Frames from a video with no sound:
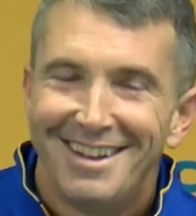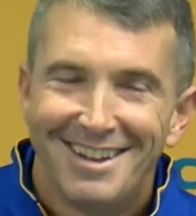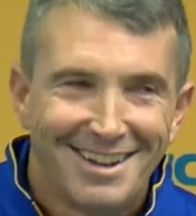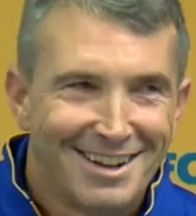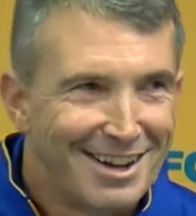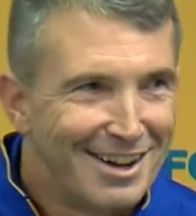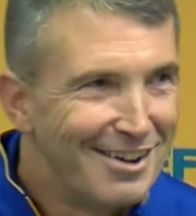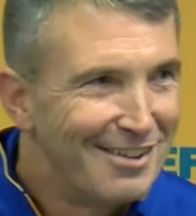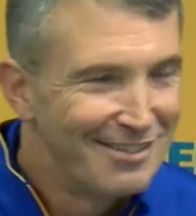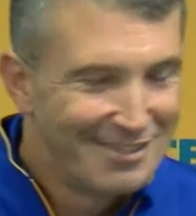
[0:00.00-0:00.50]

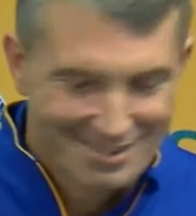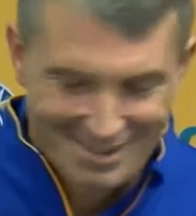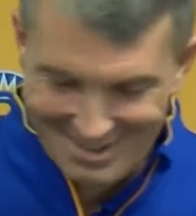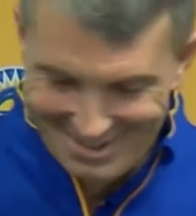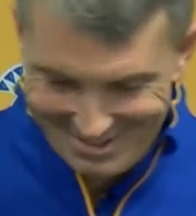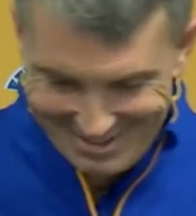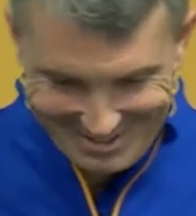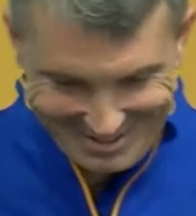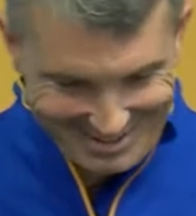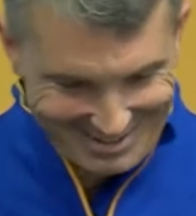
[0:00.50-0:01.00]
Um,
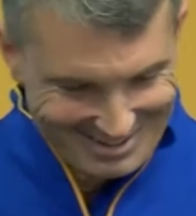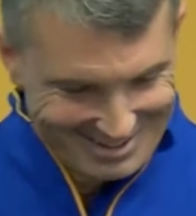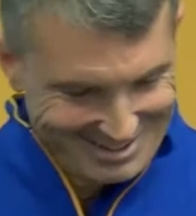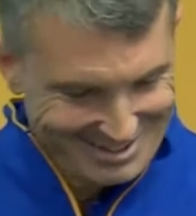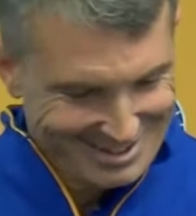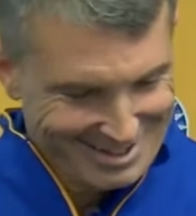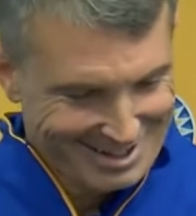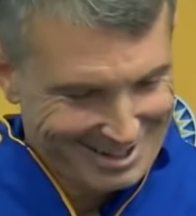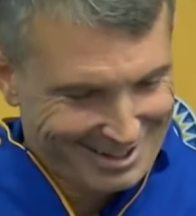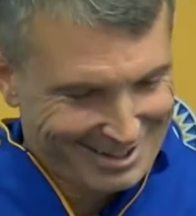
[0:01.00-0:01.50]

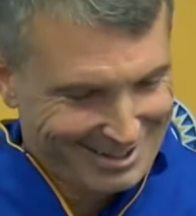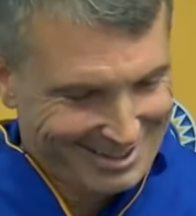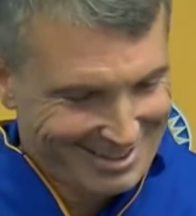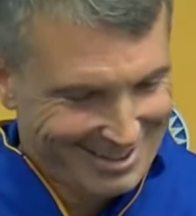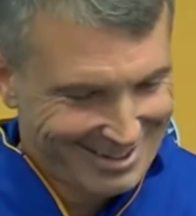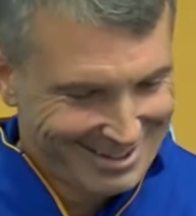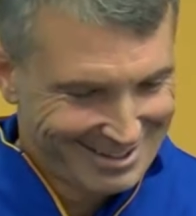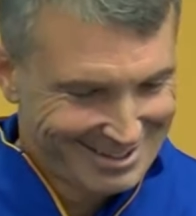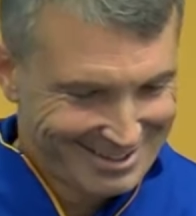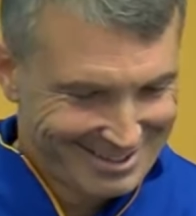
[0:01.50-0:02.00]
it's like,
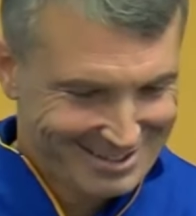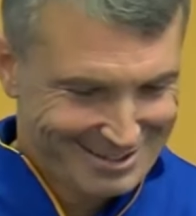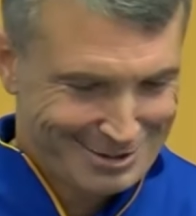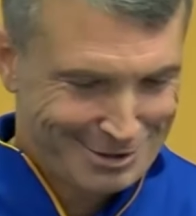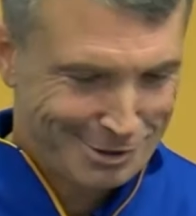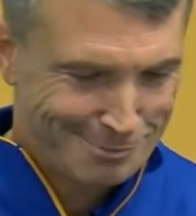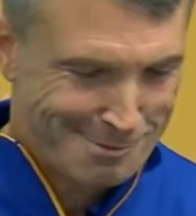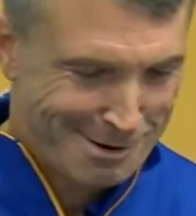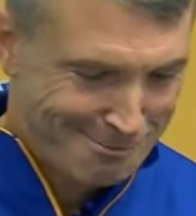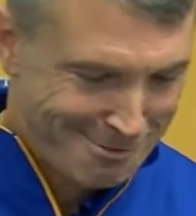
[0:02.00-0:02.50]

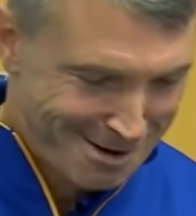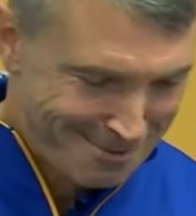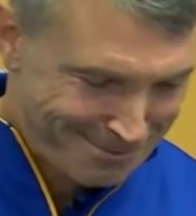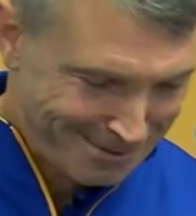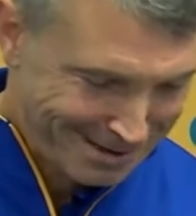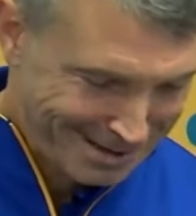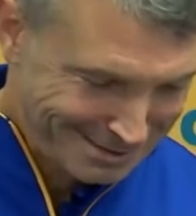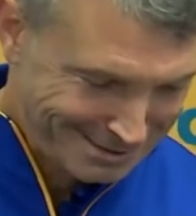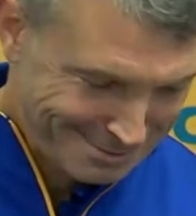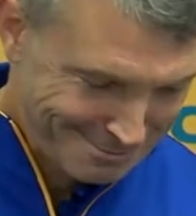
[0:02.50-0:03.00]
told my wife
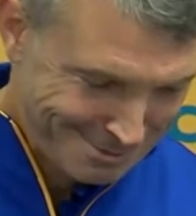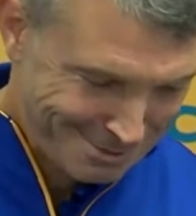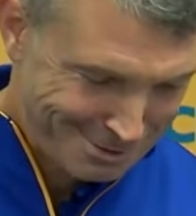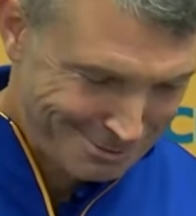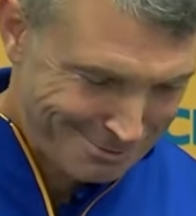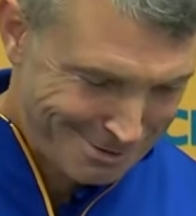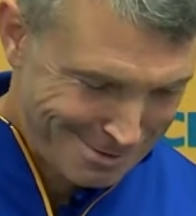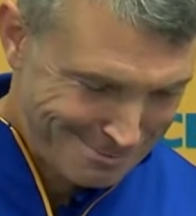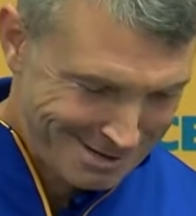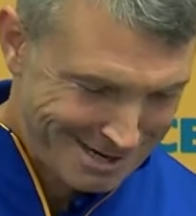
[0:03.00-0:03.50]
I got some other
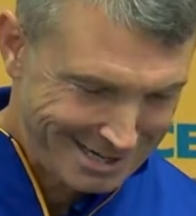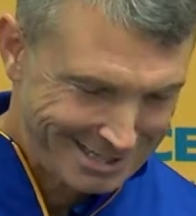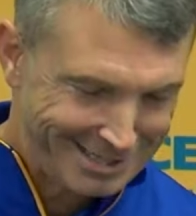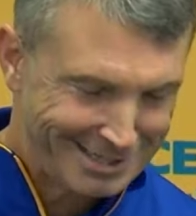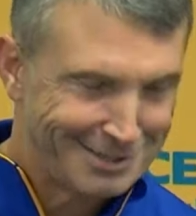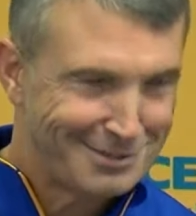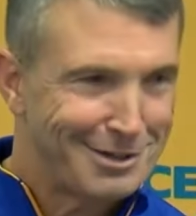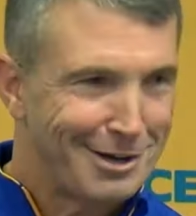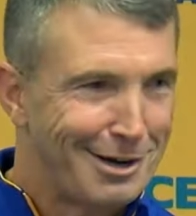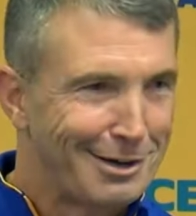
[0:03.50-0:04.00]
women I need
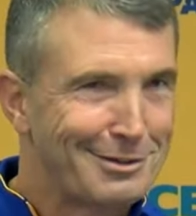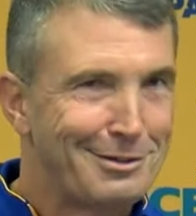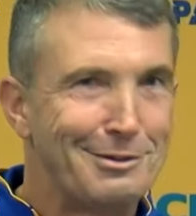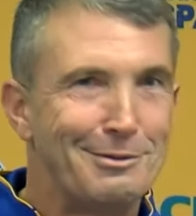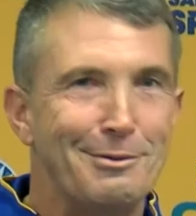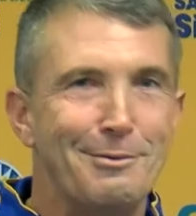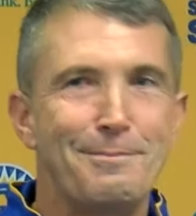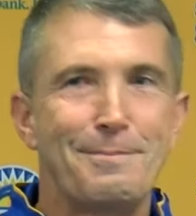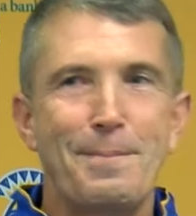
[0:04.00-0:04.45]
to talk to.